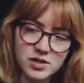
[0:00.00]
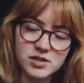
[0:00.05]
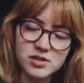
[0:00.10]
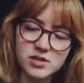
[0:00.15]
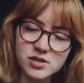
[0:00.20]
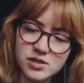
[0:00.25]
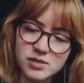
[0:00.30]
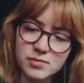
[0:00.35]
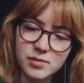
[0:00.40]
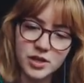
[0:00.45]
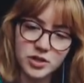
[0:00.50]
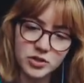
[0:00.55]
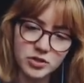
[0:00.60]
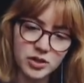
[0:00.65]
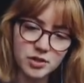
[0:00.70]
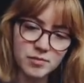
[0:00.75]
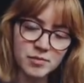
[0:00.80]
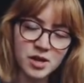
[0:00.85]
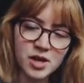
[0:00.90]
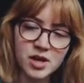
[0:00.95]
it's just my
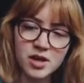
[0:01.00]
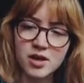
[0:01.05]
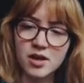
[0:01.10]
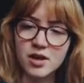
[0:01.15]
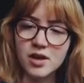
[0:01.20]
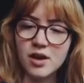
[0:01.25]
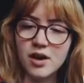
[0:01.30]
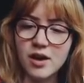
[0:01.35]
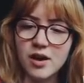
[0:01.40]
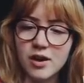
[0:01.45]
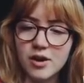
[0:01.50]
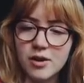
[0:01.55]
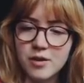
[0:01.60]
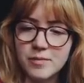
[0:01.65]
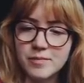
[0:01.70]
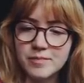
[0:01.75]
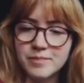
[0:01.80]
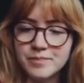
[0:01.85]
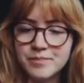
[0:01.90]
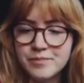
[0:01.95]
dream.
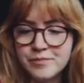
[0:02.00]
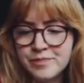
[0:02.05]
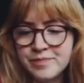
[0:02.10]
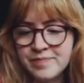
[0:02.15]
Um